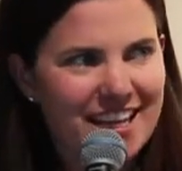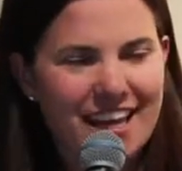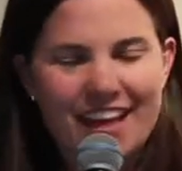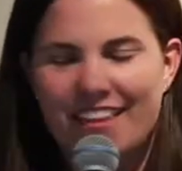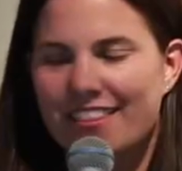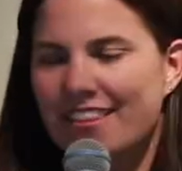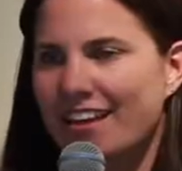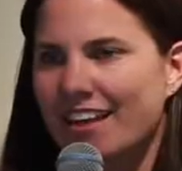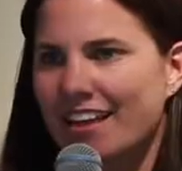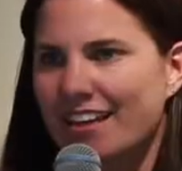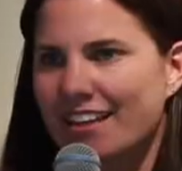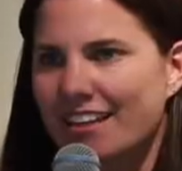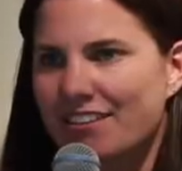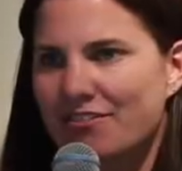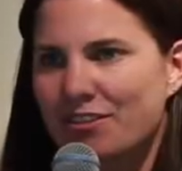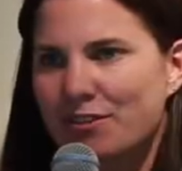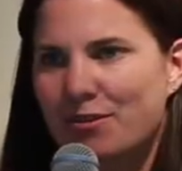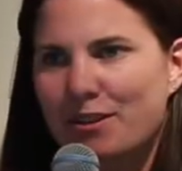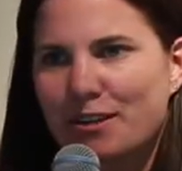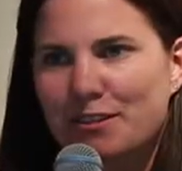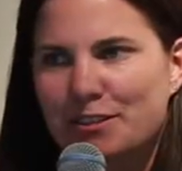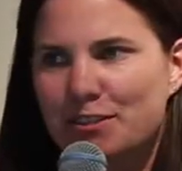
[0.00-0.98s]
And then if
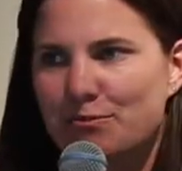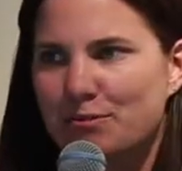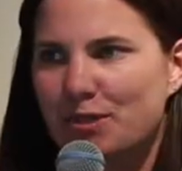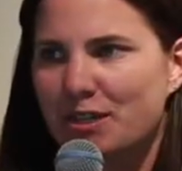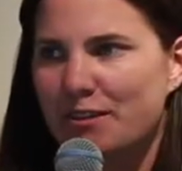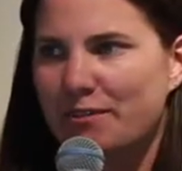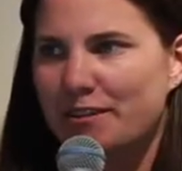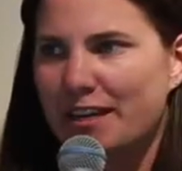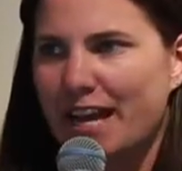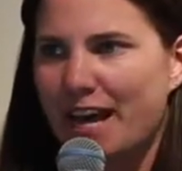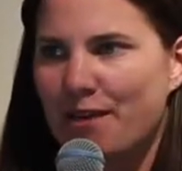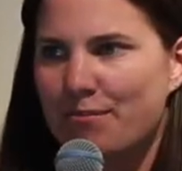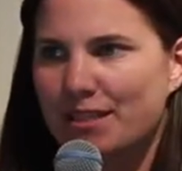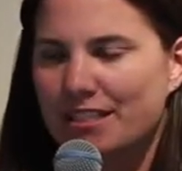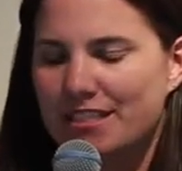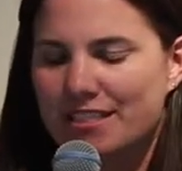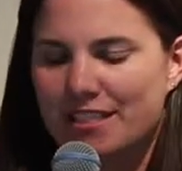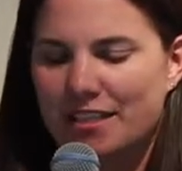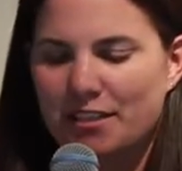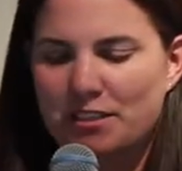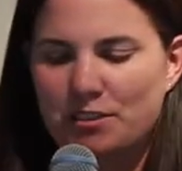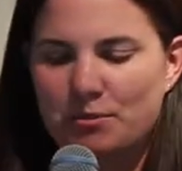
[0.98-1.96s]
you wanna learn more, we're happy
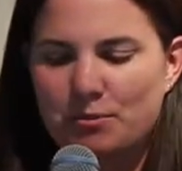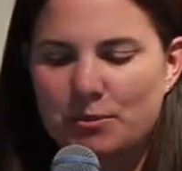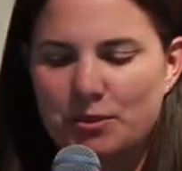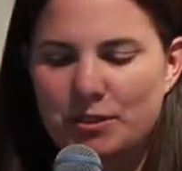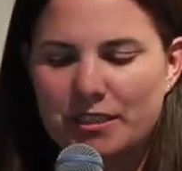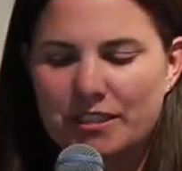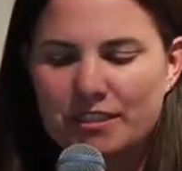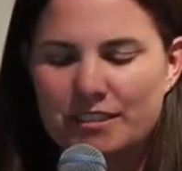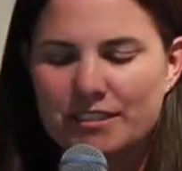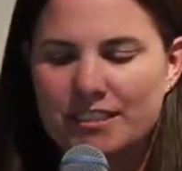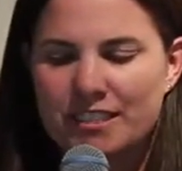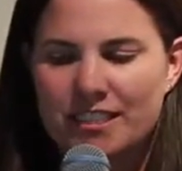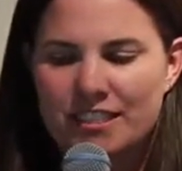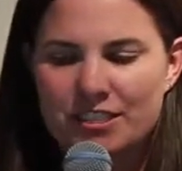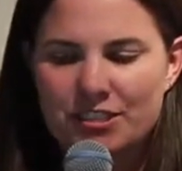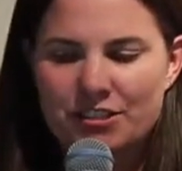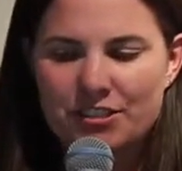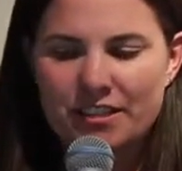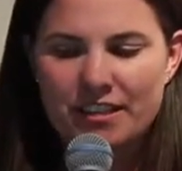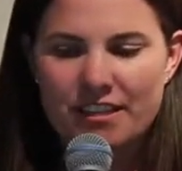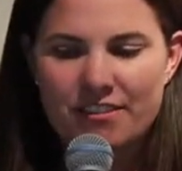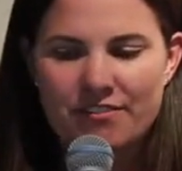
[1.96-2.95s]
to tell you more
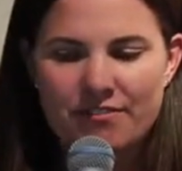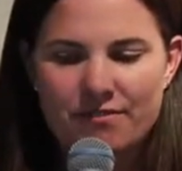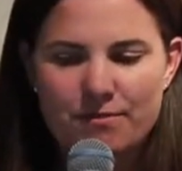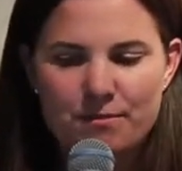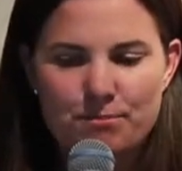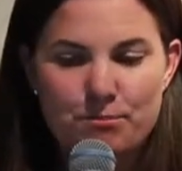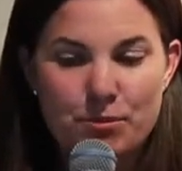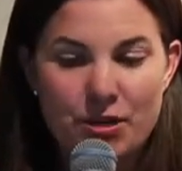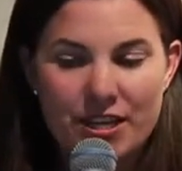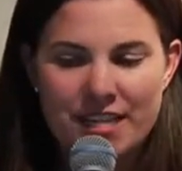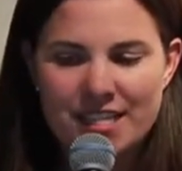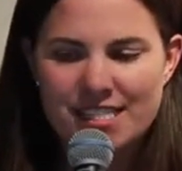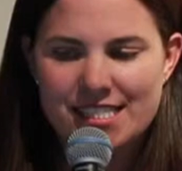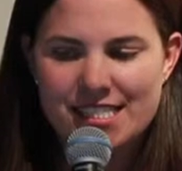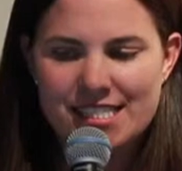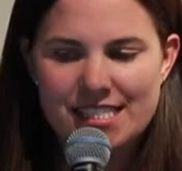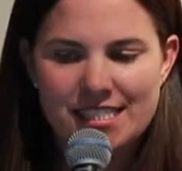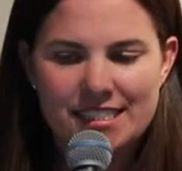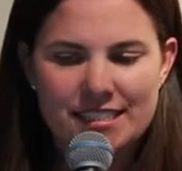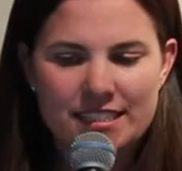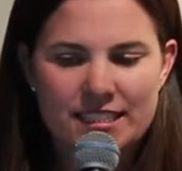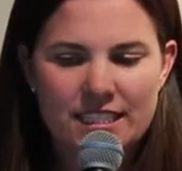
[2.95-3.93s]
during the breaks.